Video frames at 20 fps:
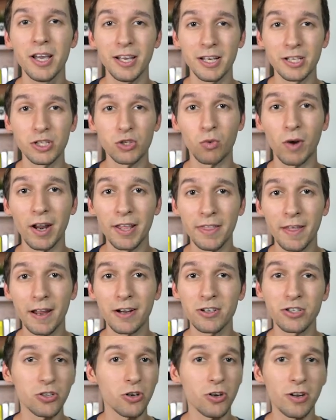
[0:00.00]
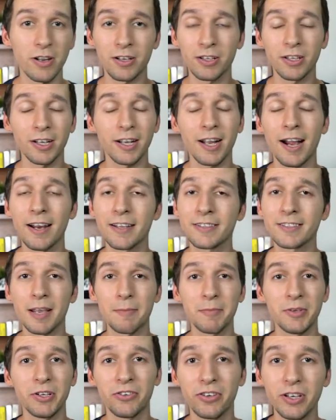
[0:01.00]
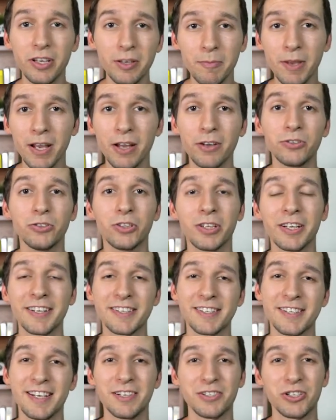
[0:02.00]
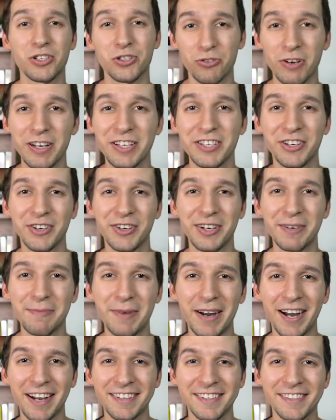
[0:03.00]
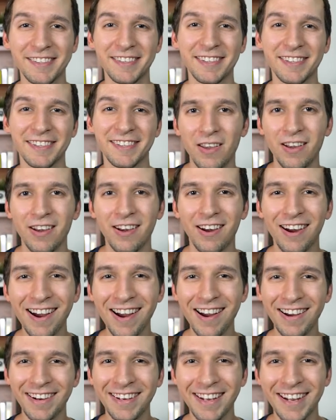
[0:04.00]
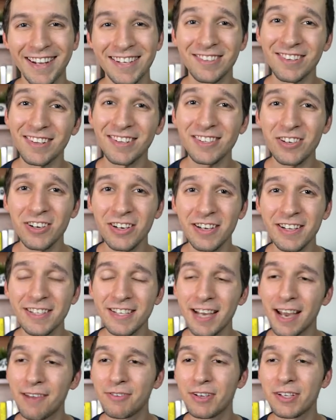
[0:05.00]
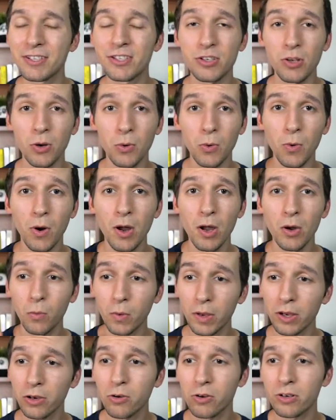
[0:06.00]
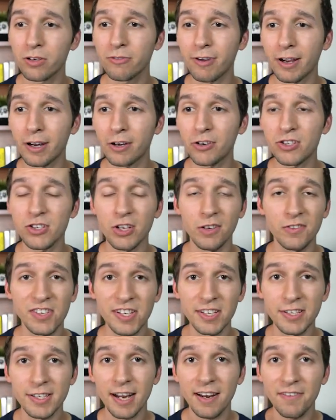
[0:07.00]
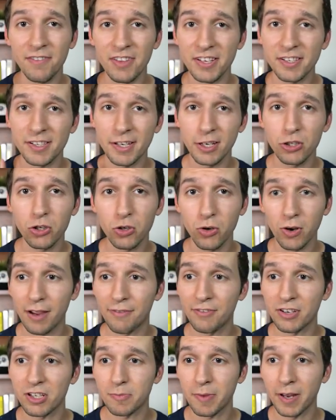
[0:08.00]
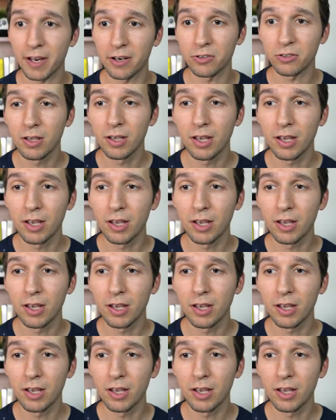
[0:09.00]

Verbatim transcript: It's right there, just go ahead and click on it, type in your email, and you'll get it sent straight to your inbox. Alright guys, so let's go ahead and dive in. So we are going to find ourselves inside of the Essential Graphics panel.